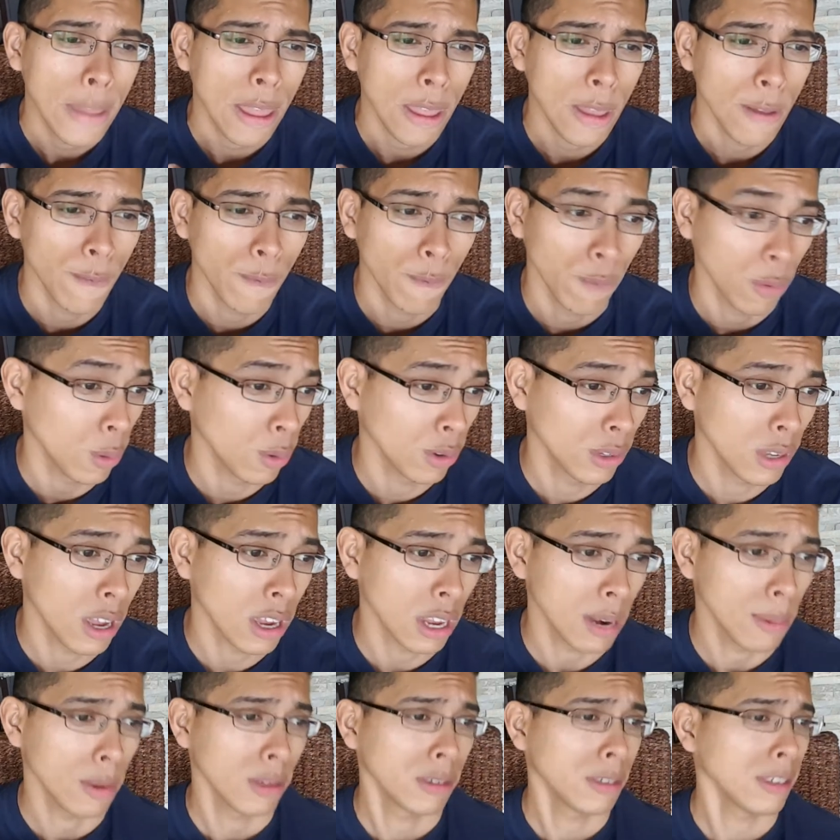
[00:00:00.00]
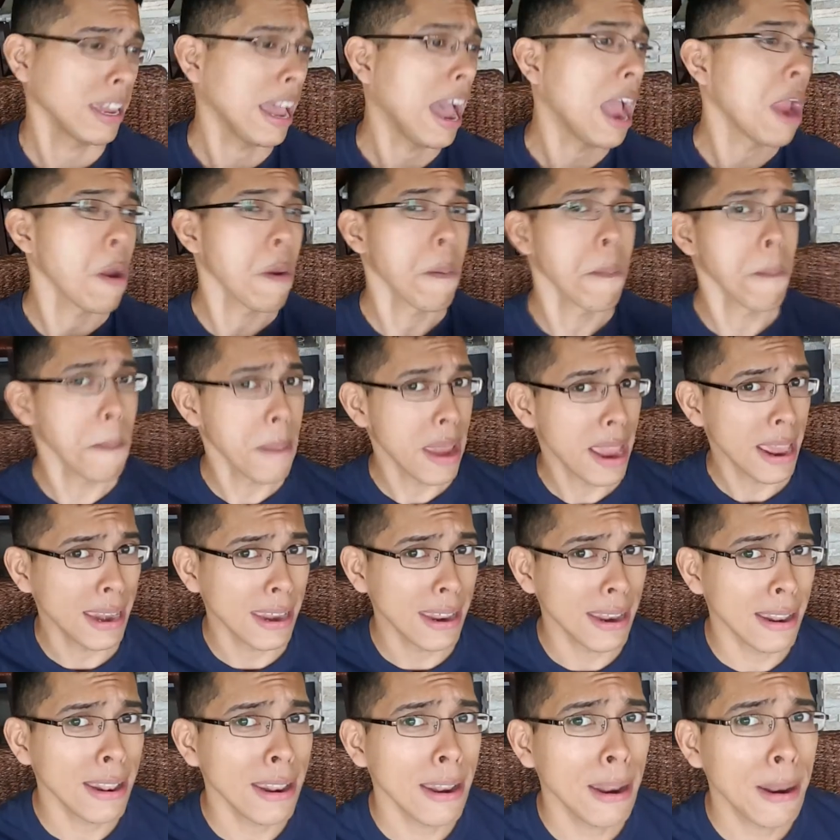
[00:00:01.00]
If we were talking about, say, Iron
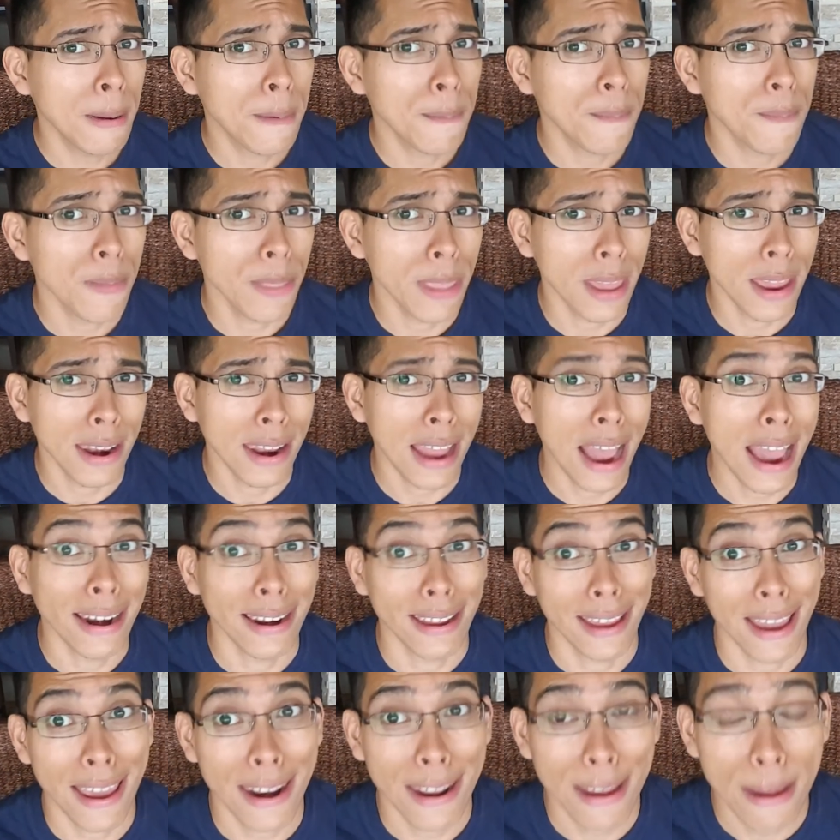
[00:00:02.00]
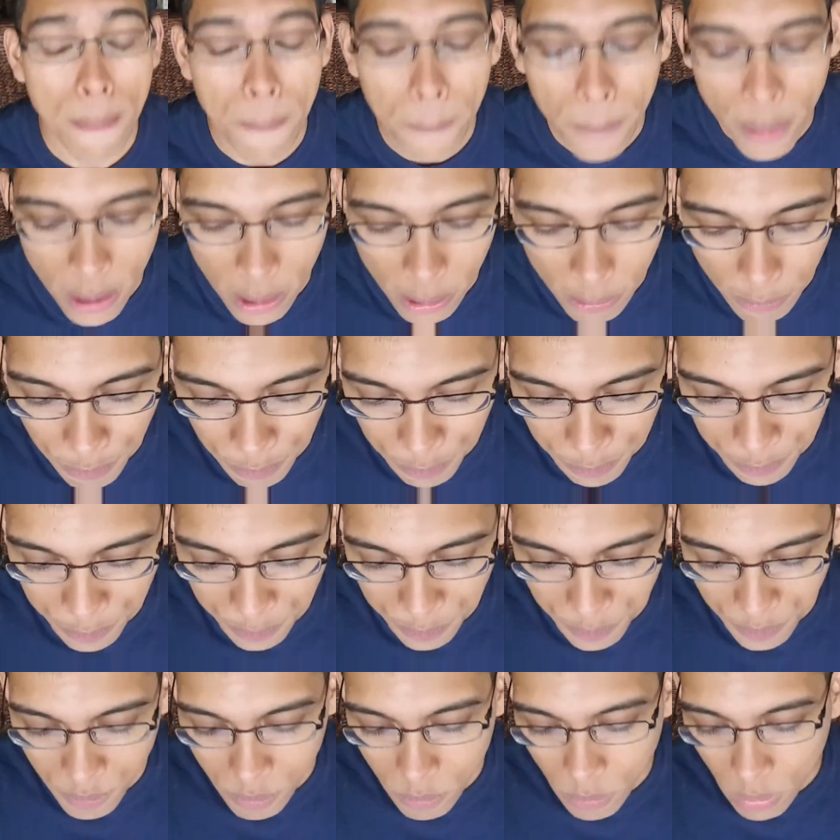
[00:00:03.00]
Maiden, then I'd get it, but
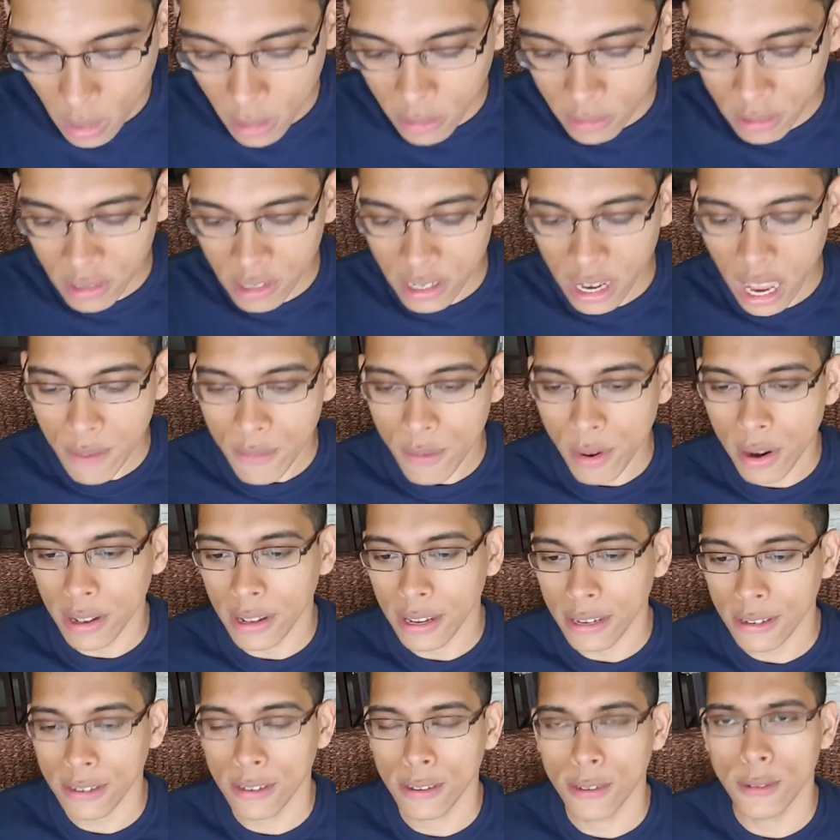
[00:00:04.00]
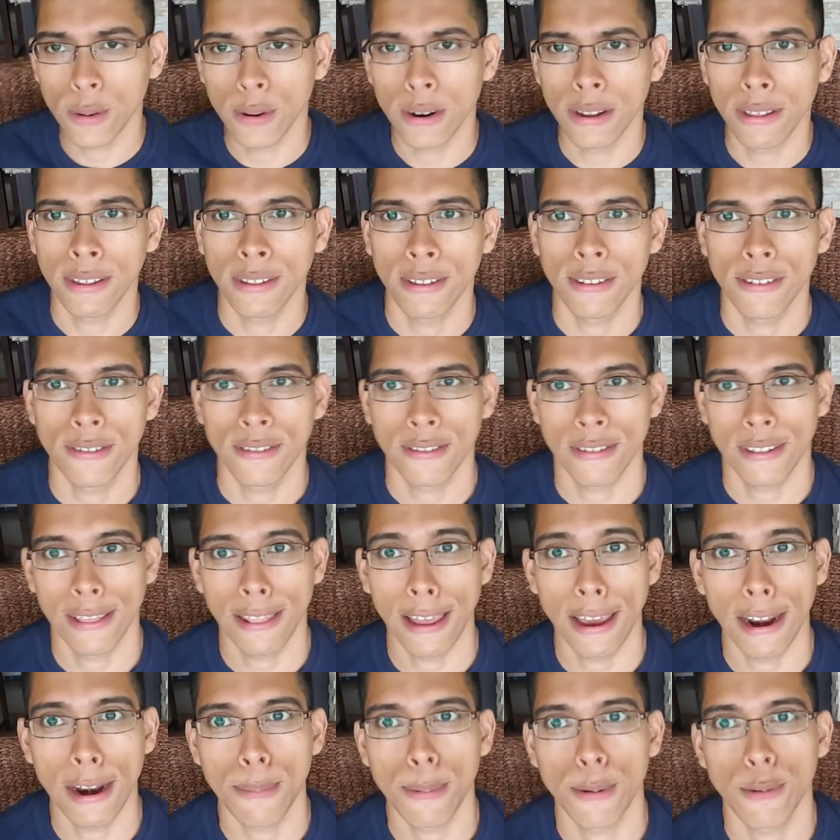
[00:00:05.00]
since I haven't listened to anything this
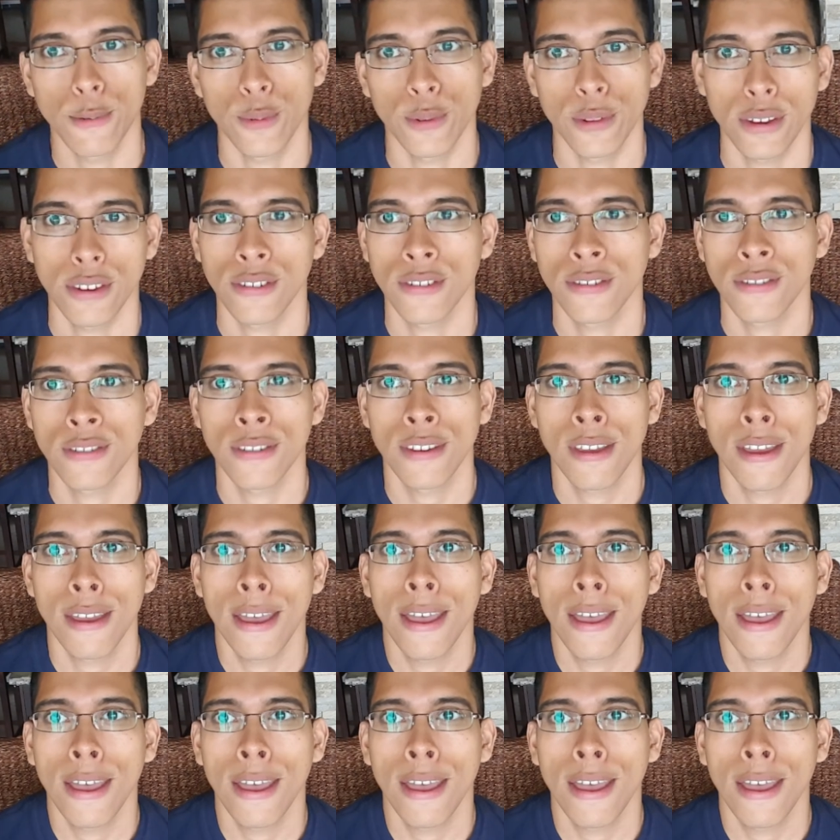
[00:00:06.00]
lineup has released,